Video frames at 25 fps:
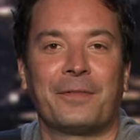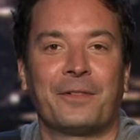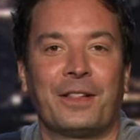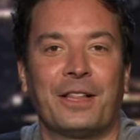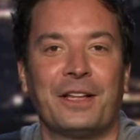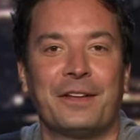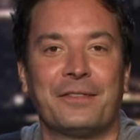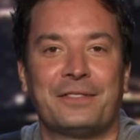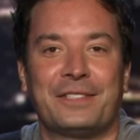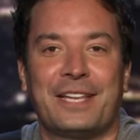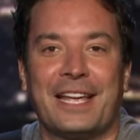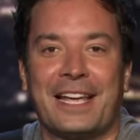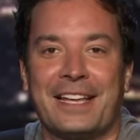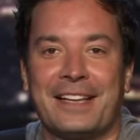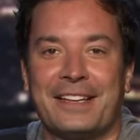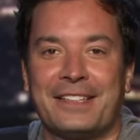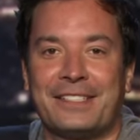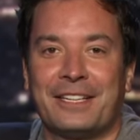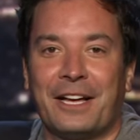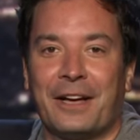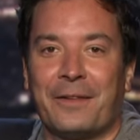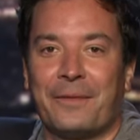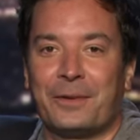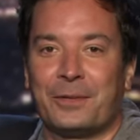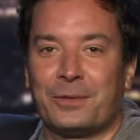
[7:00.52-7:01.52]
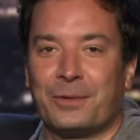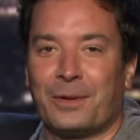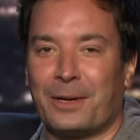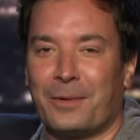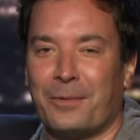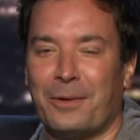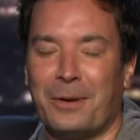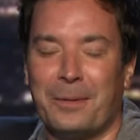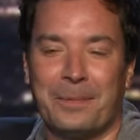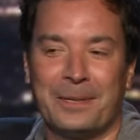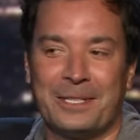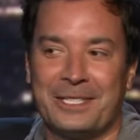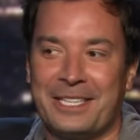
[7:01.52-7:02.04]
cliffs taking selfies are like,
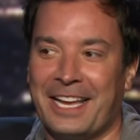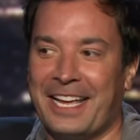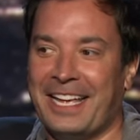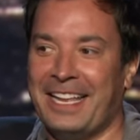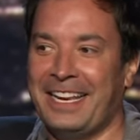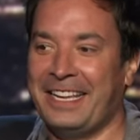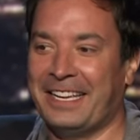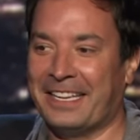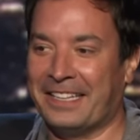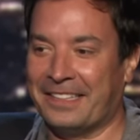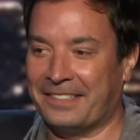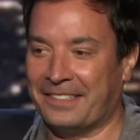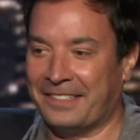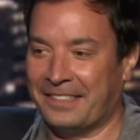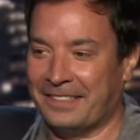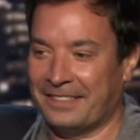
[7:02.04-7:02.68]
what a bunch of idiots.